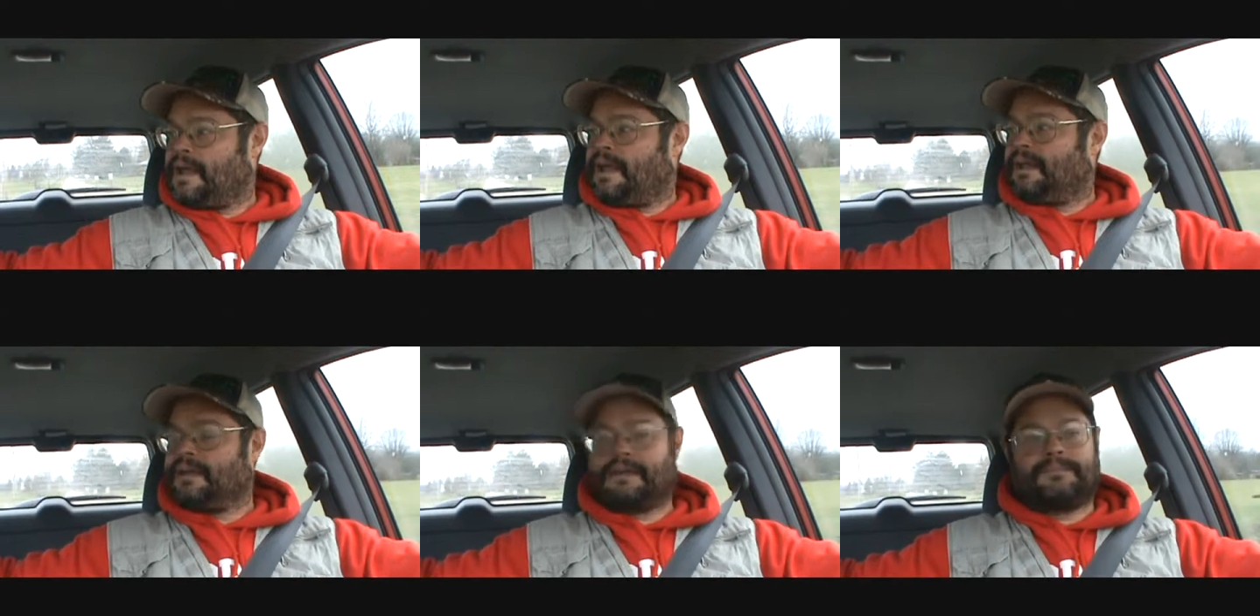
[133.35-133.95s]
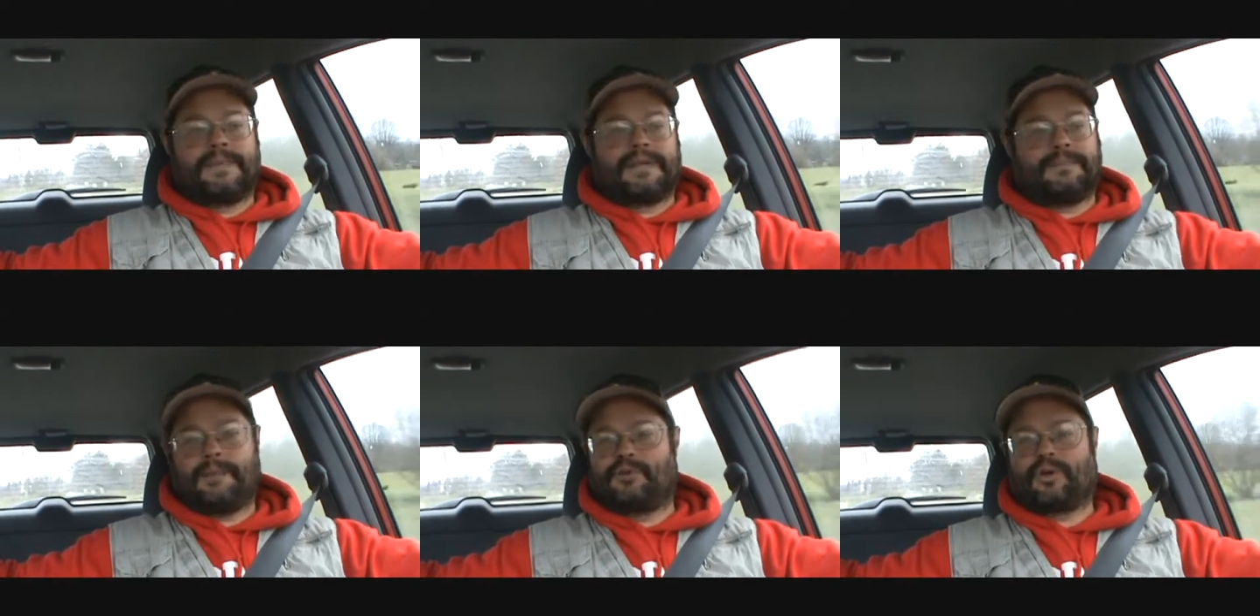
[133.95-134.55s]
And
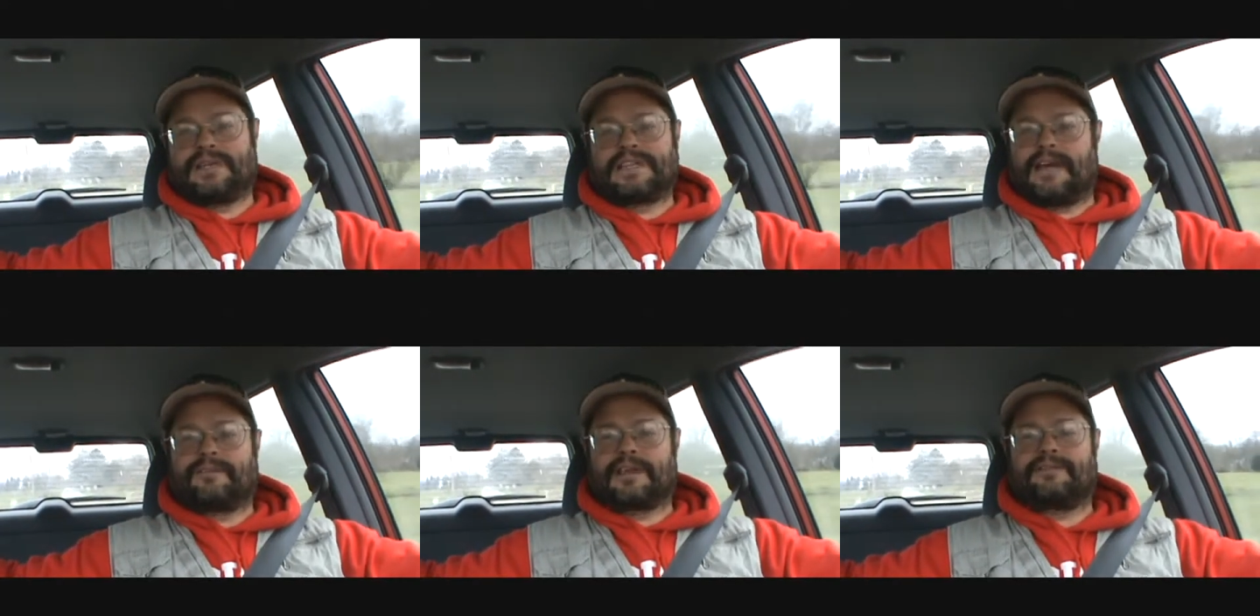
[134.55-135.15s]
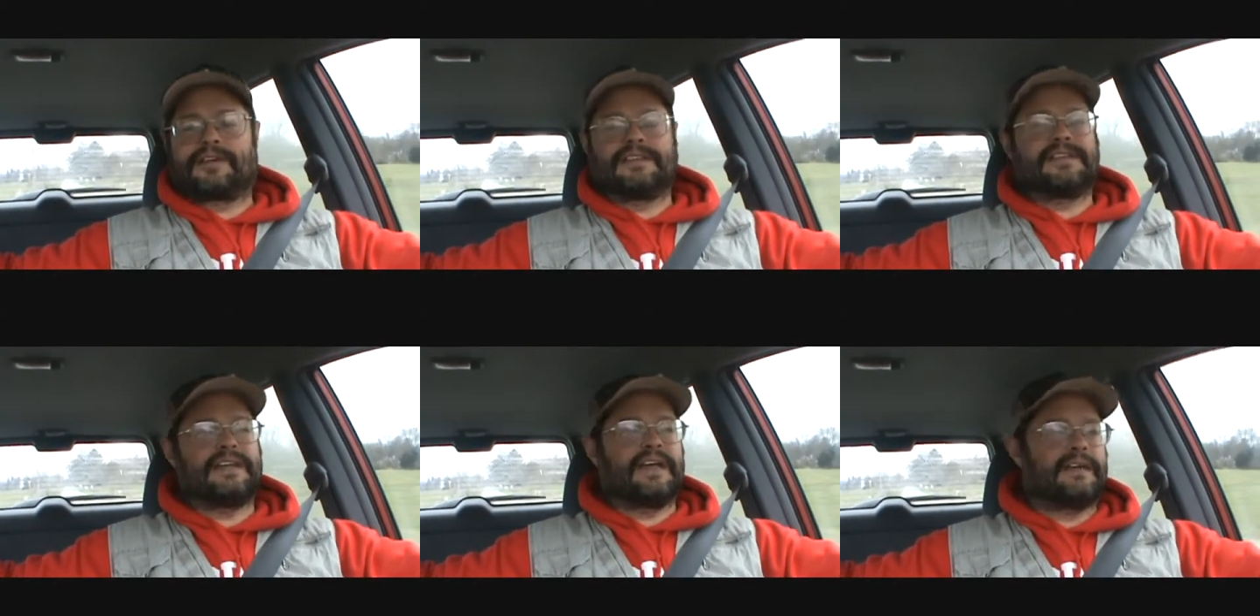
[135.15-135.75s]
maybe 27th, I forget
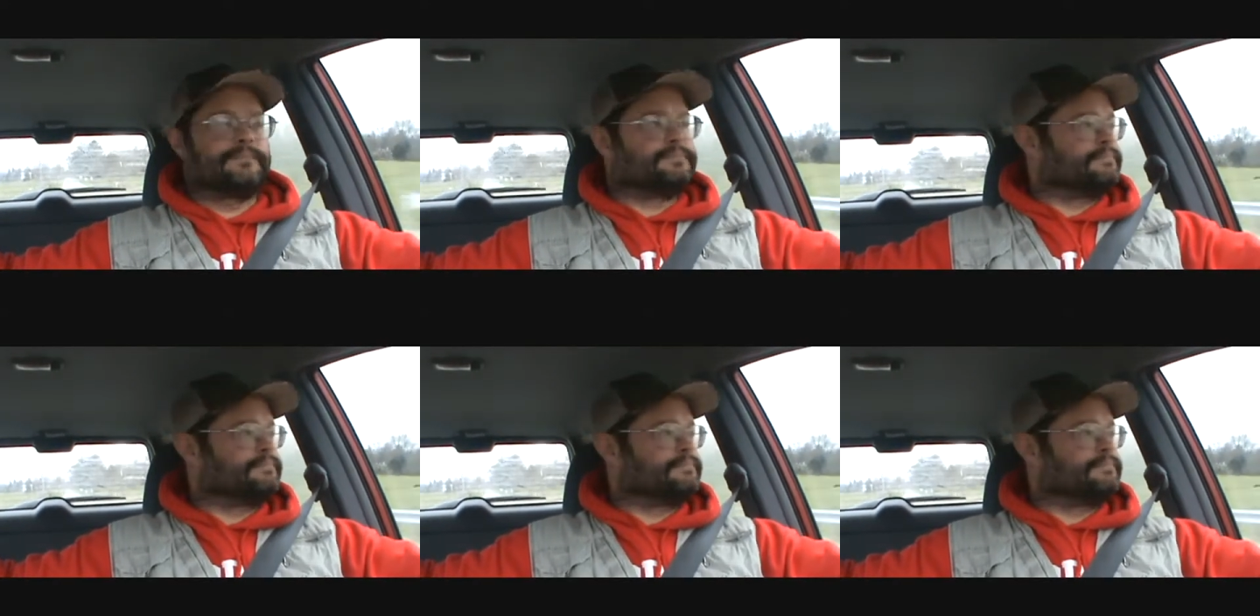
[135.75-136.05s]
the day.